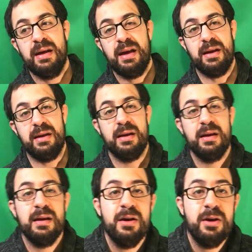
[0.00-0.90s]
And
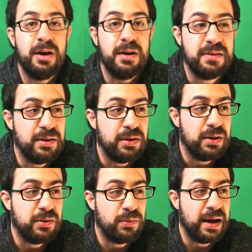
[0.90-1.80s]
honestly,
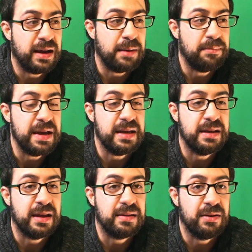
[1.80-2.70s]
is why I'm making
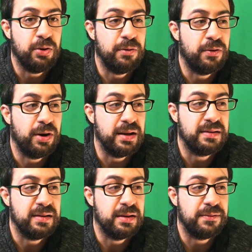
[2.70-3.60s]
this overall
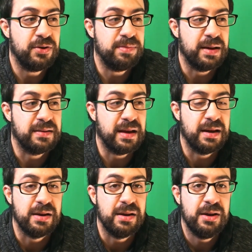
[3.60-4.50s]
list in the first place
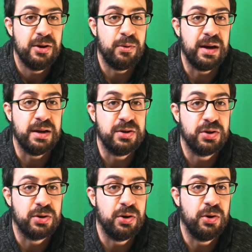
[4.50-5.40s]
and why you
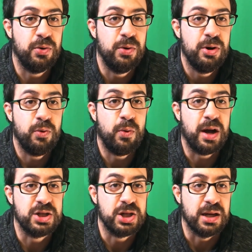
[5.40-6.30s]
should go
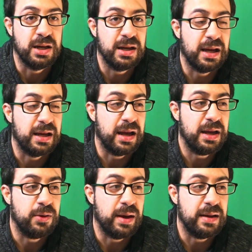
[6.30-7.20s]
watch it. And
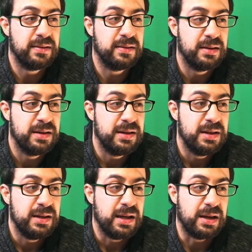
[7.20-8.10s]
anyways,
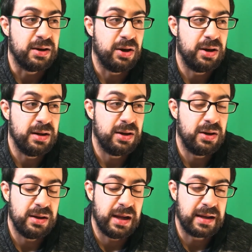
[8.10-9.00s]
and
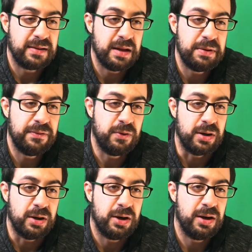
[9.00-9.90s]
like I said before,
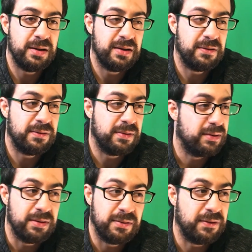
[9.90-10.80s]
all these
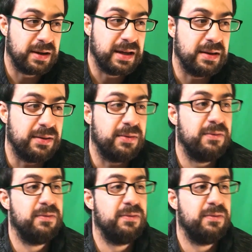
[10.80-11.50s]
fucking